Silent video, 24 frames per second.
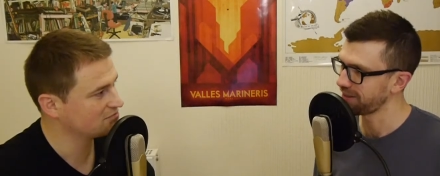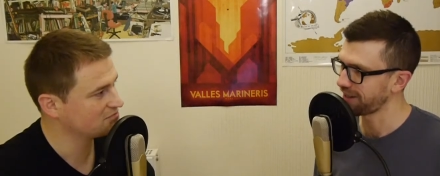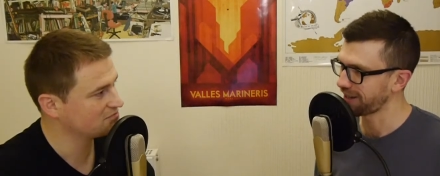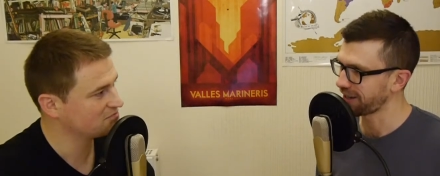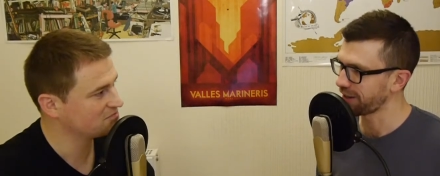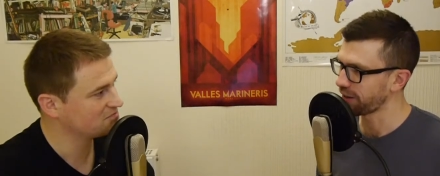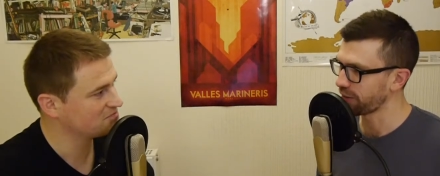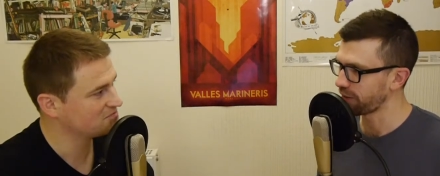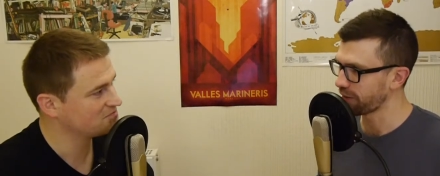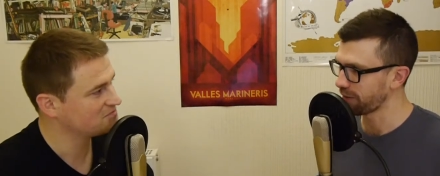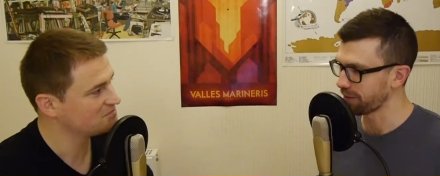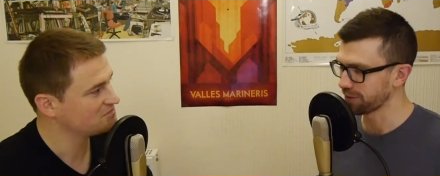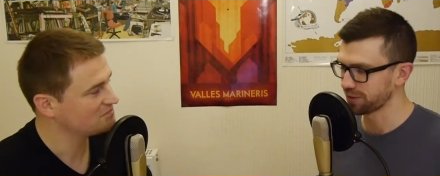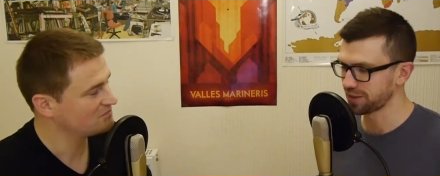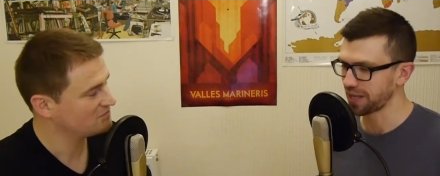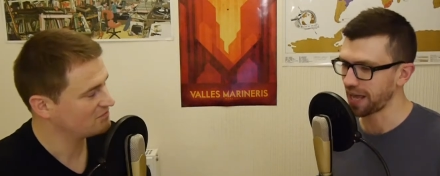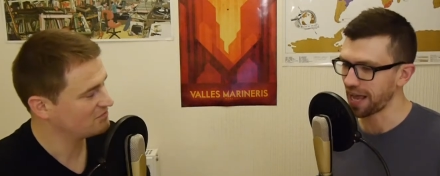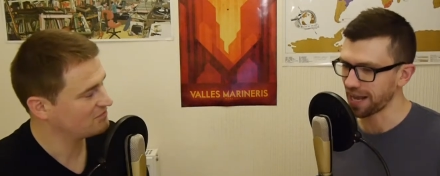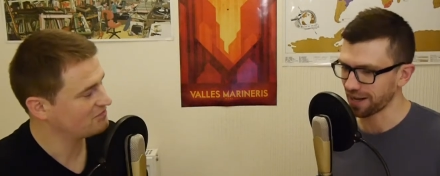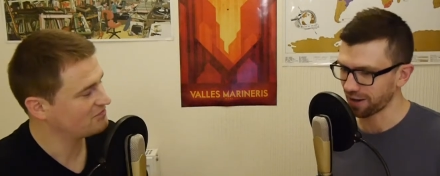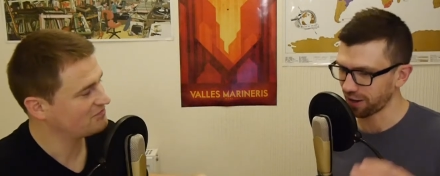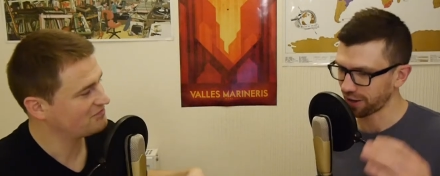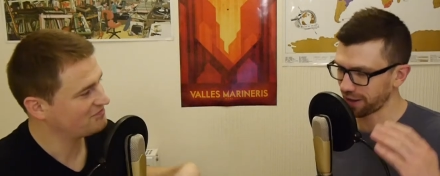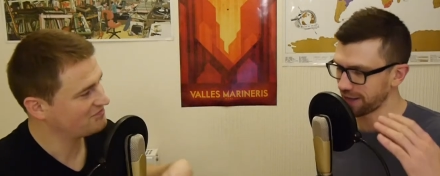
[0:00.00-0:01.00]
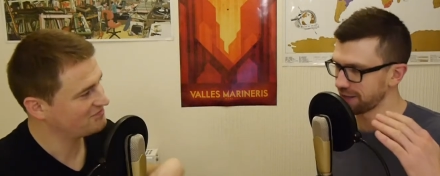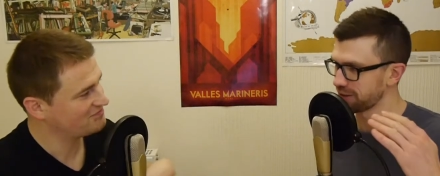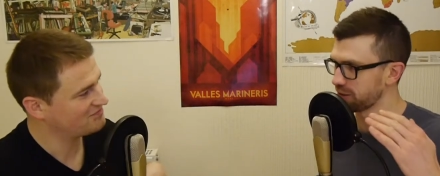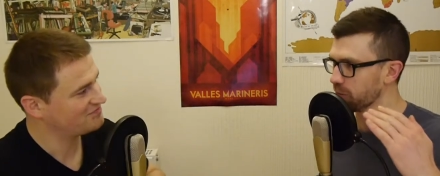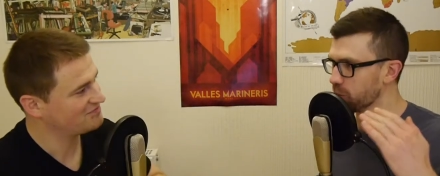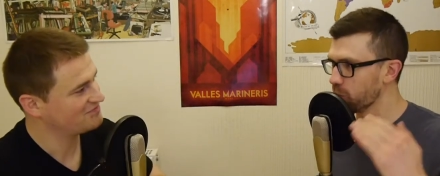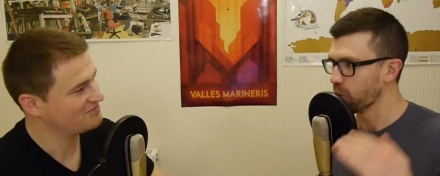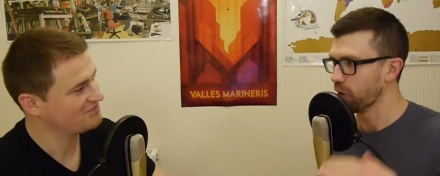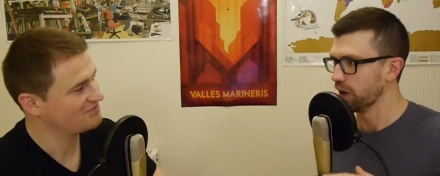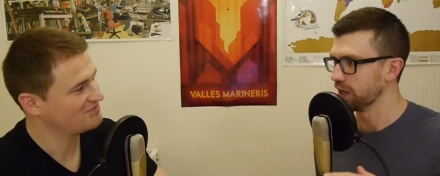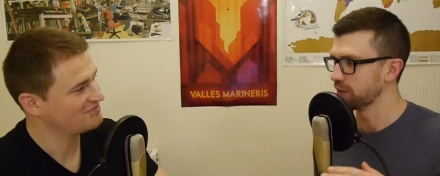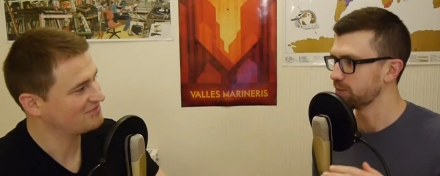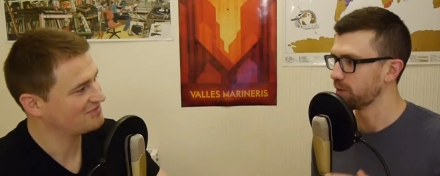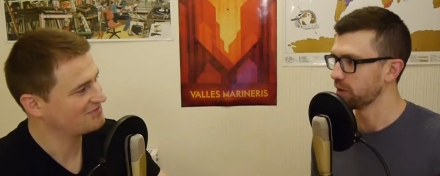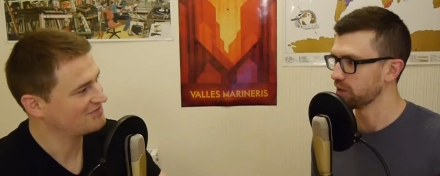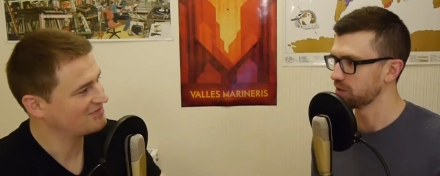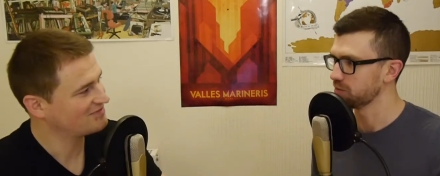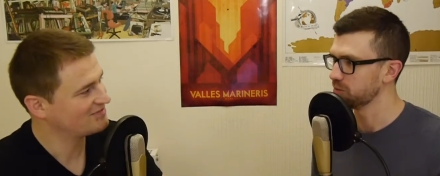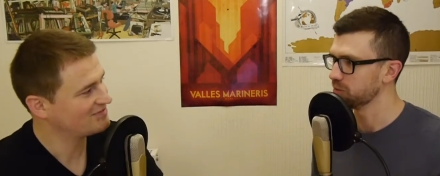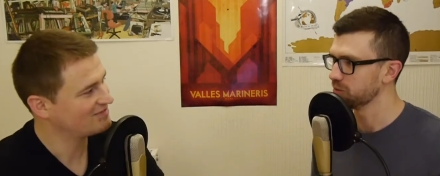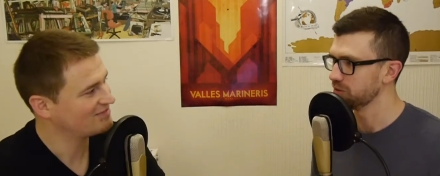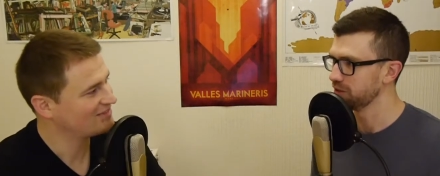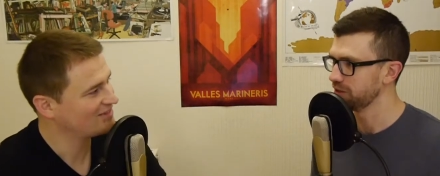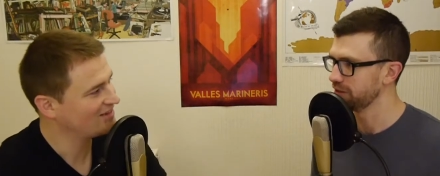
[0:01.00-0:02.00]
Speaker 1: Like a, uh, a saying like it's the worst
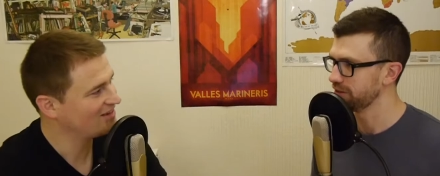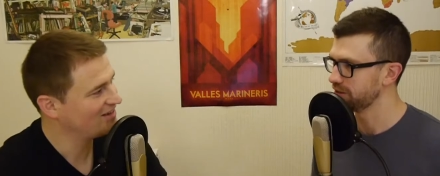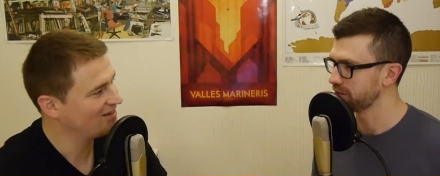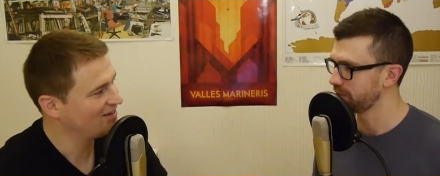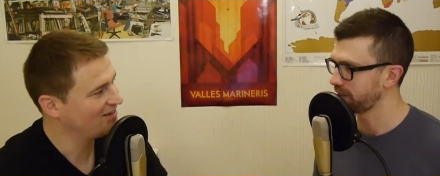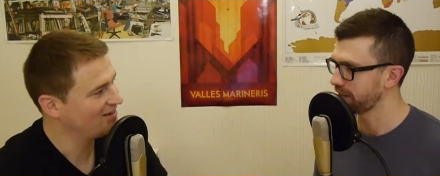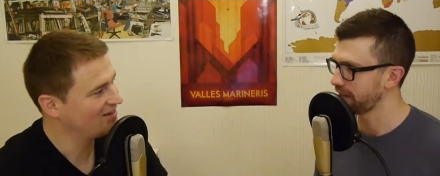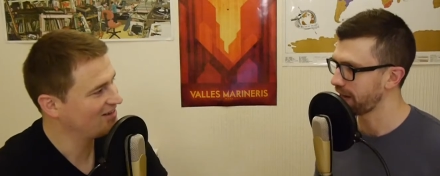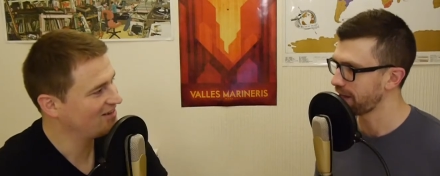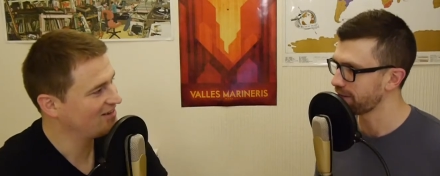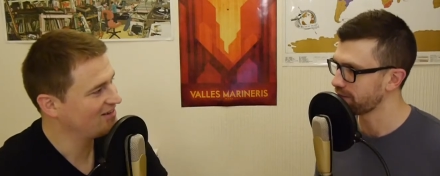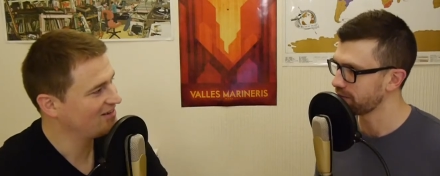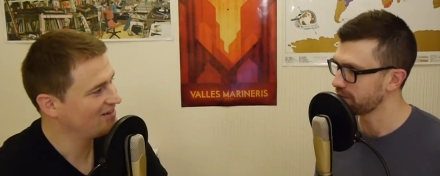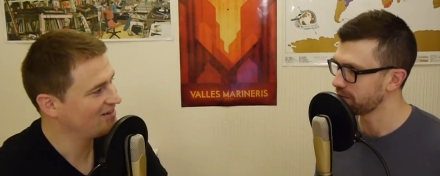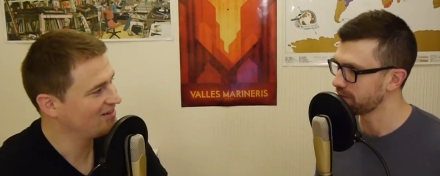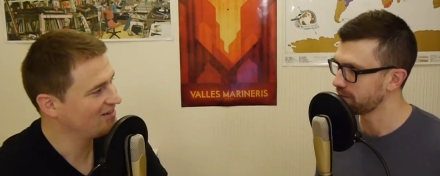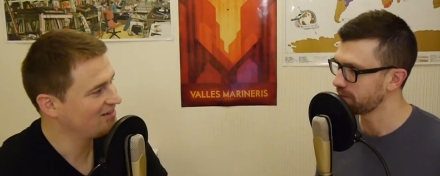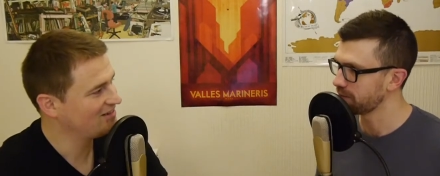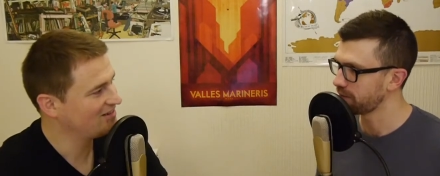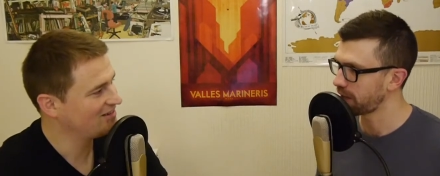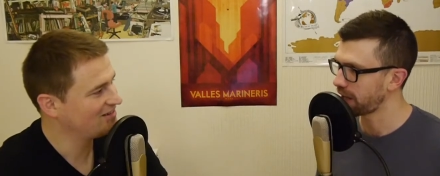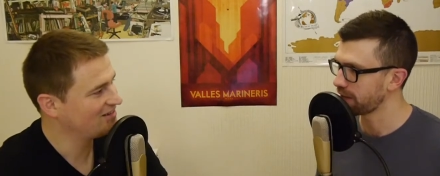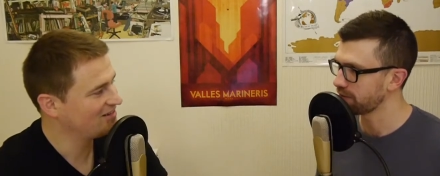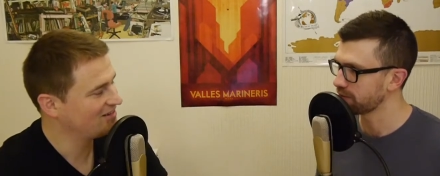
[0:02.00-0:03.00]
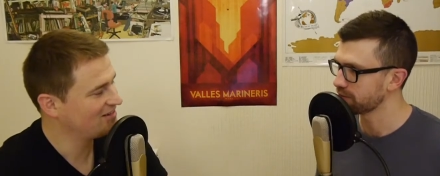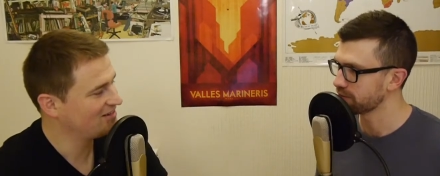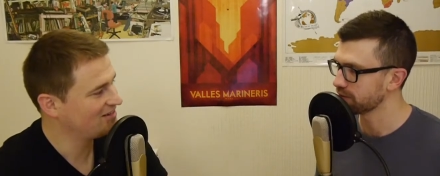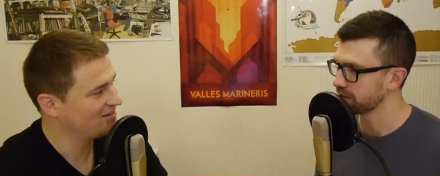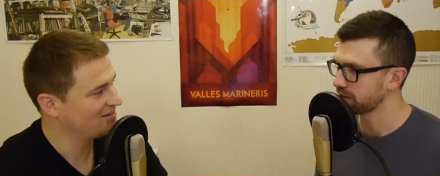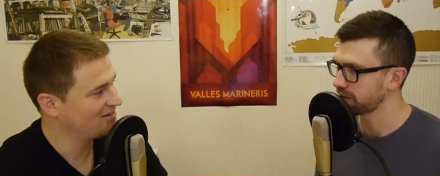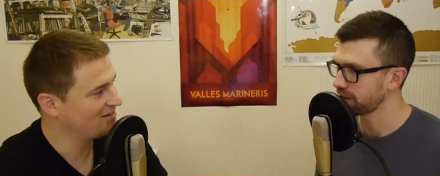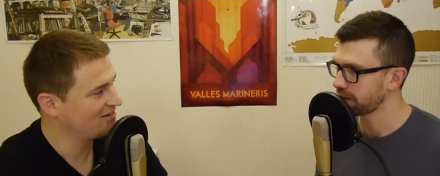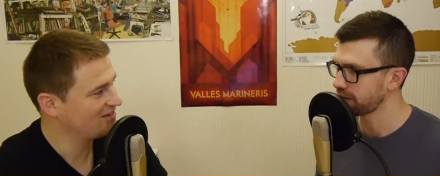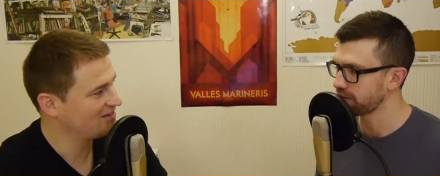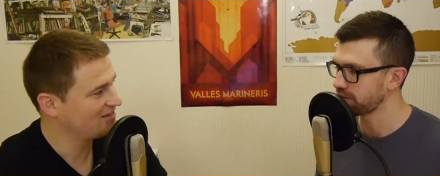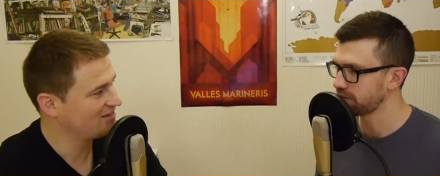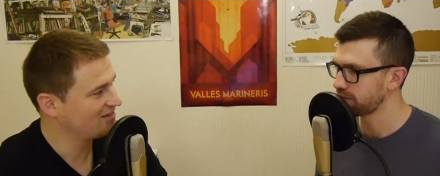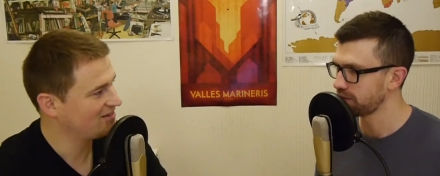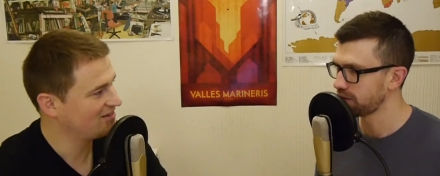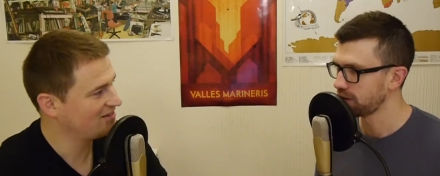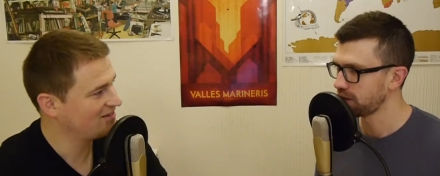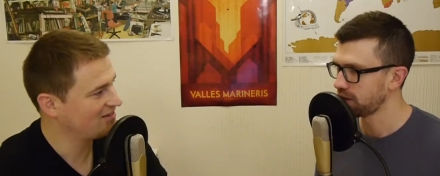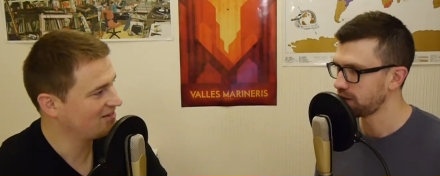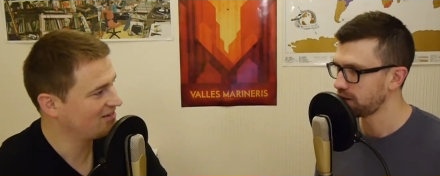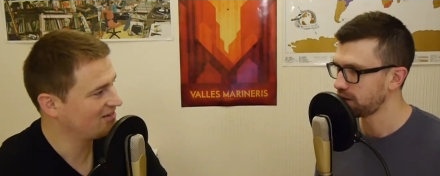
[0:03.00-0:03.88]
possible news that we could ever ever receive.